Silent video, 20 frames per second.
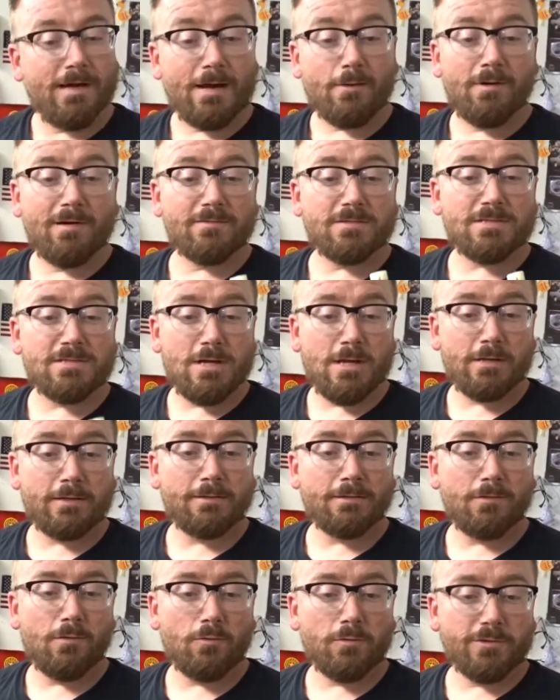I don't have a
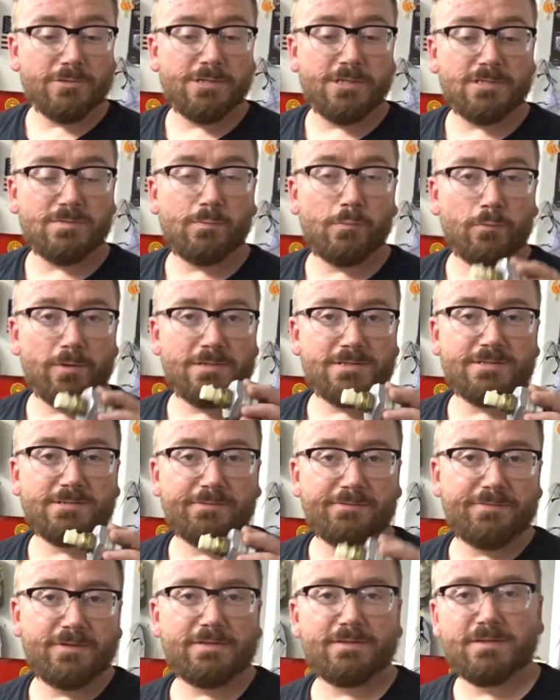socket or an adjustable wrench that'll
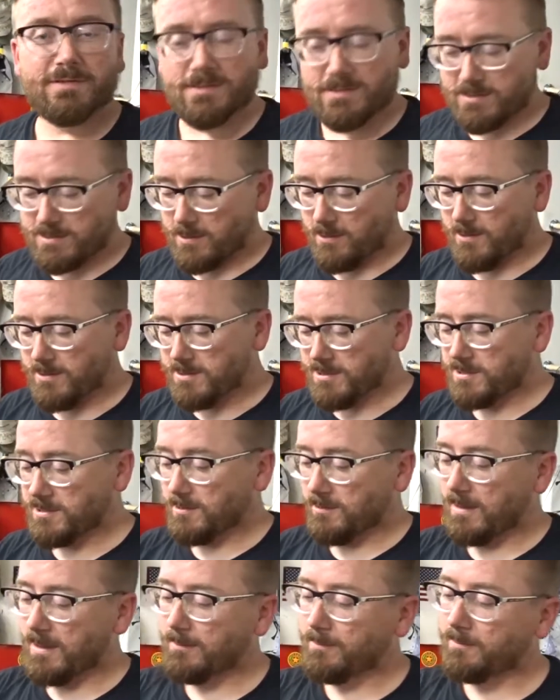fit this, so I just
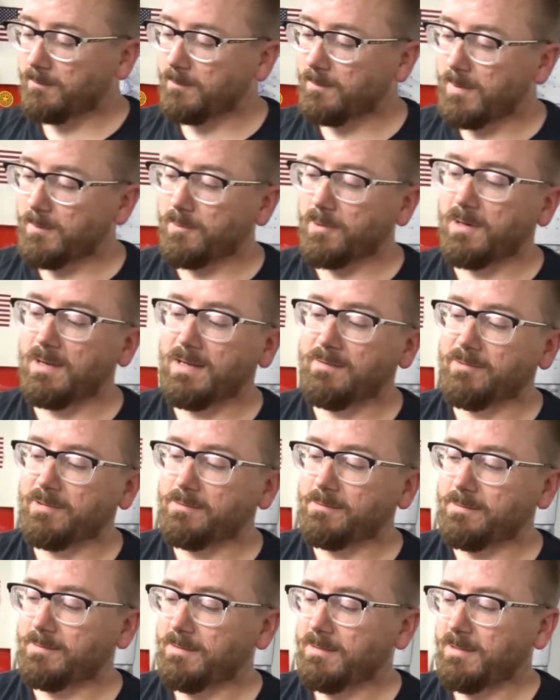so happen to remember I haven't
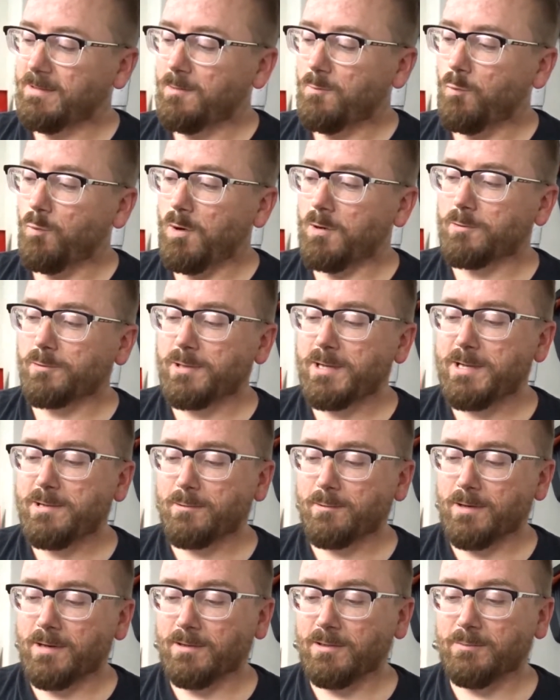water
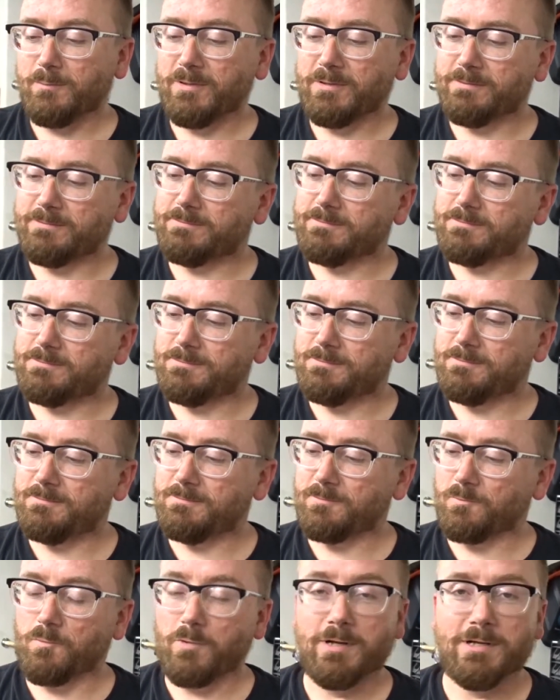heater element
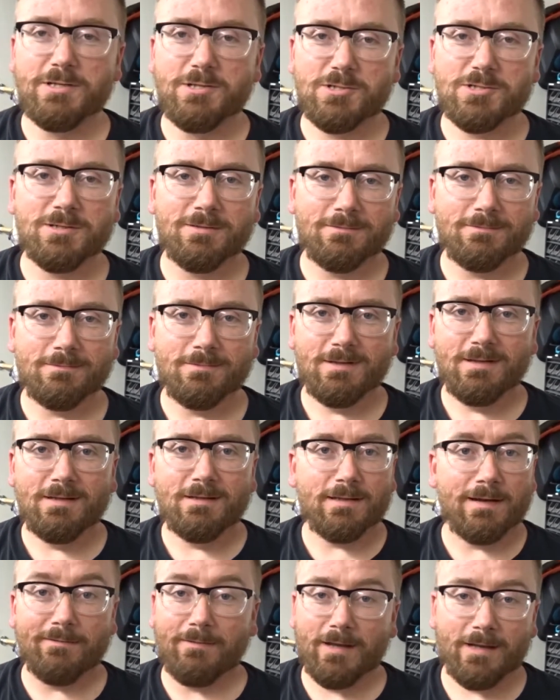wrench
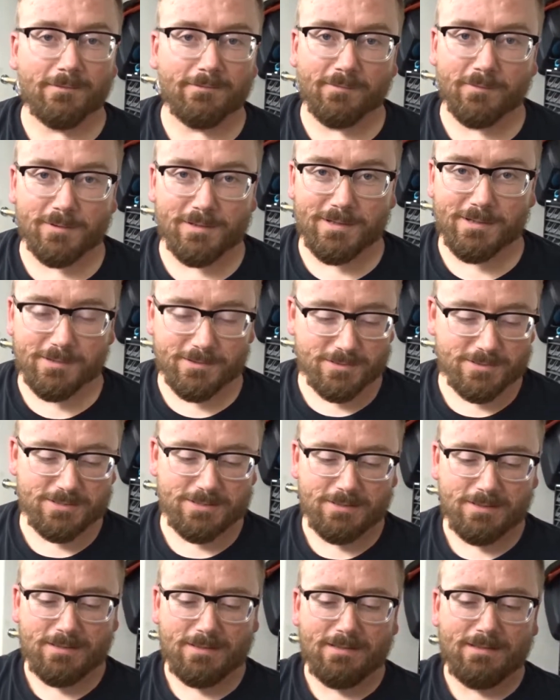that I've had for years.
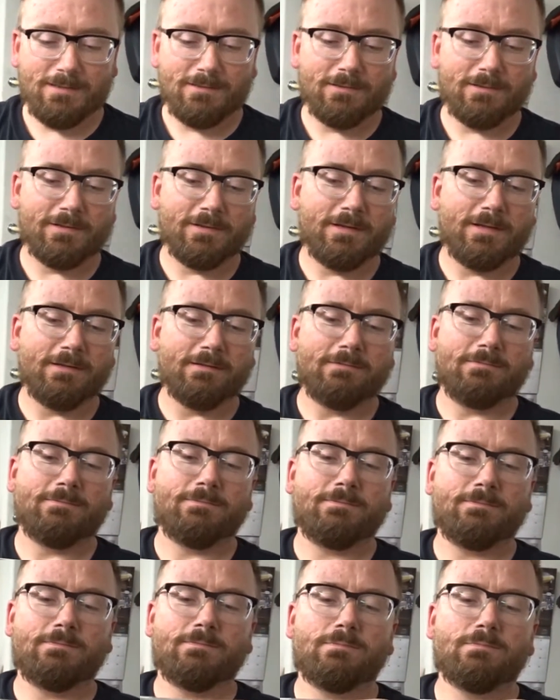Look at
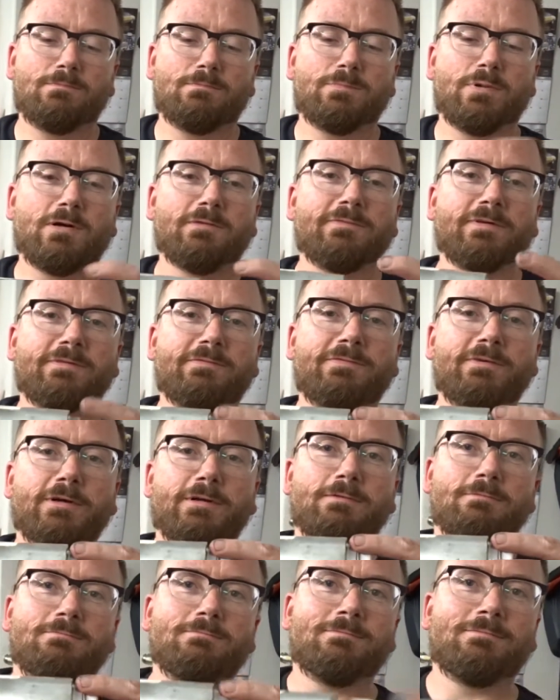that, perfect fit.
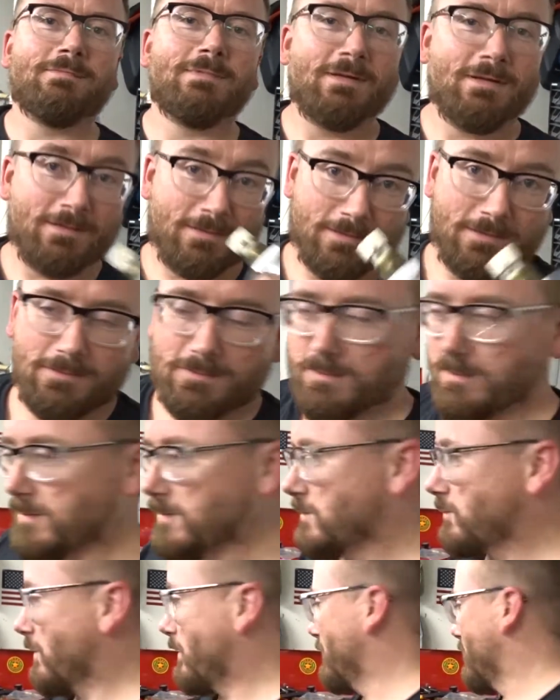
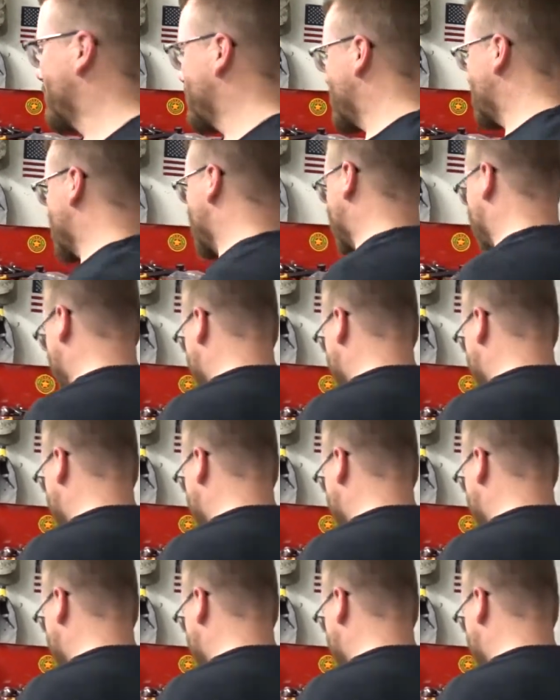That's what I'm gonna use.